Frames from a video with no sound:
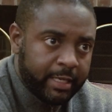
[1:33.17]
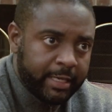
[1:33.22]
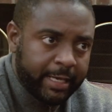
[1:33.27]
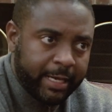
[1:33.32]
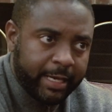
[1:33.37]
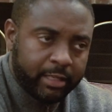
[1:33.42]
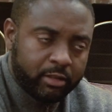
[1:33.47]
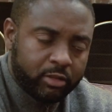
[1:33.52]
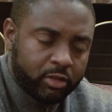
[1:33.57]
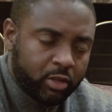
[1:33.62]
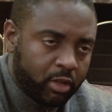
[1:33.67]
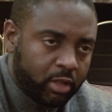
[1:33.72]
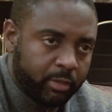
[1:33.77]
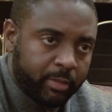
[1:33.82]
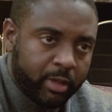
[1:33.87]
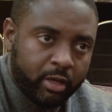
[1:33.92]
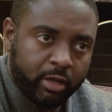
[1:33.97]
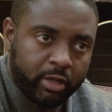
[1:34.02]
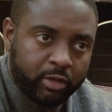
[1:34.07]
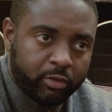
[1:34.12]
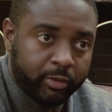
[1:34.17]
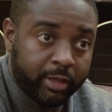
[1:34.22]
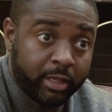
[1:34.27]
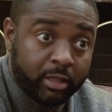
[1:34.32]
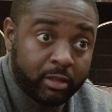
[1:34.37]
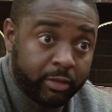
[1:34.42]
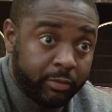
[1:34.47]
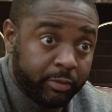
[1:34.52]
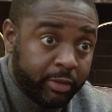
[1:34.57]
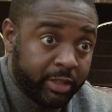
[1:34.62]
I had talked to my aunts
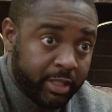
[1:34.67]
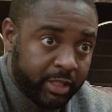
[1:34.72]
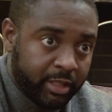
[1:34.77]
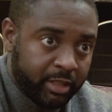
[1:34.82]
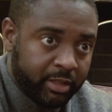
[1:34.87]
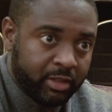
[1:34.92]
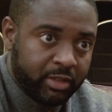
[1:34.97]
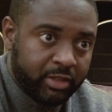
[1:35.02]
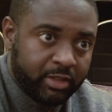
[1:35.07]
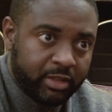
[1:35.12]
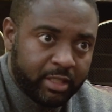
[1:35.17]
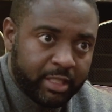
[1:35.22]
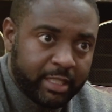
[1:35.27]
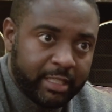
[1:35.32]
regularly for years,